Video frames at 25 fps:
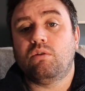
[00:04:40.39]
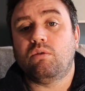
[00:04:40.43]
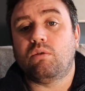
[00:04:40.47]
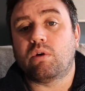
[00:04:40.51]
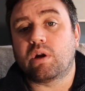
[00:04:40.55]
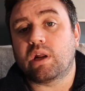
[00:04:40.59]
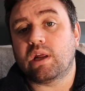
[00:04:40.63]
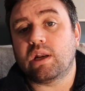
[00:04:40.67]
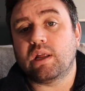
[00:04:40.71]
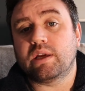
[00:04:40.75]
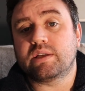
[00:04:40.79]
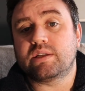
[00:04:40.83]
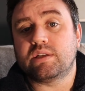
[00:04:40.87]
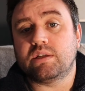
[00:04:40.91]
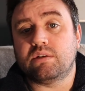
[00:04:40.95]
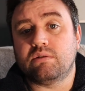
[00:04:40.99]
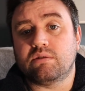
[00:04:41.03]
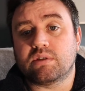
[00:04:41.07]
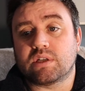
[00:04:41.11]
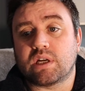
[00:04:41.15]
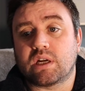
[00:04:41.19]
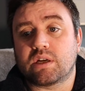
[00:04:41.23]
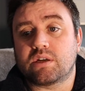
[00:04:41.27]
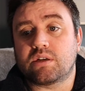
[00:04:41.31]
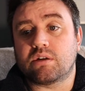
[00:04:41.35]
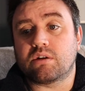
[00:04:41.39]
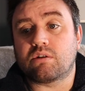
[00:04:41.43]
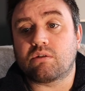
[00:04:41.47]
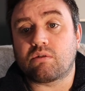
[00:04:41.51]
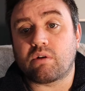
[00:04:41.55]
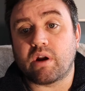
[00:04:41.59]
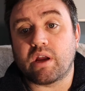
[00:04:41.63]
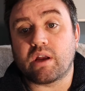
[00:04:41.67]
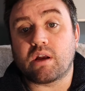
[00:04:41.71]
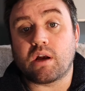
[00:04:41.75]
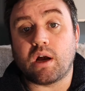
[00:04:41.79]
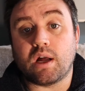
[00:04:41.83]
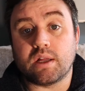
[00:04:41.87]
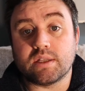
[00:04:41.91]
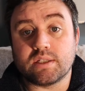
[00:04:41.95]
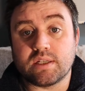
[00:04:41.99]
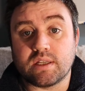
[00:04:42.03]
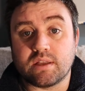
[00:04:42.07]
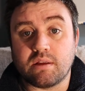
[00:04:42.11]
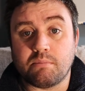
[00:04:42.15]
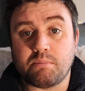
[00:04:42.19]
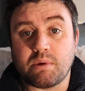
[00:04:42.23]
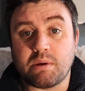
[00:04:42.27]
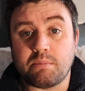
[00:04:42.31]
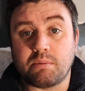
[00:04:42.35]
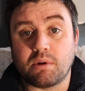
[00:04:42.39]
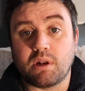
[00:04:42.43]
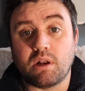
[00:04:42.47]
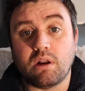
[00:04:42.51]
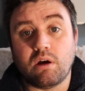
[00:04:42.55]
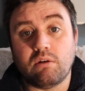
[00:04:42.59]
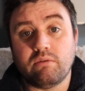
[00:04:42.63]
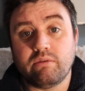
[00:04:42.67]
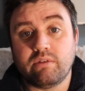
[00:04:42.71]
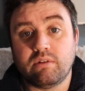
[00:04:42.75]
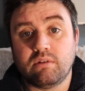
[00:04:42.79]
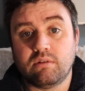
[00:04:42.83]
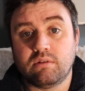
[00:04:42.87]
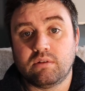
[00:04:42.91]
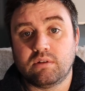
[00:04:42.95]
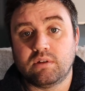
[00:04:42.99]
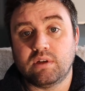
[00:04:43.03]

What I like to do is actually create content that people love.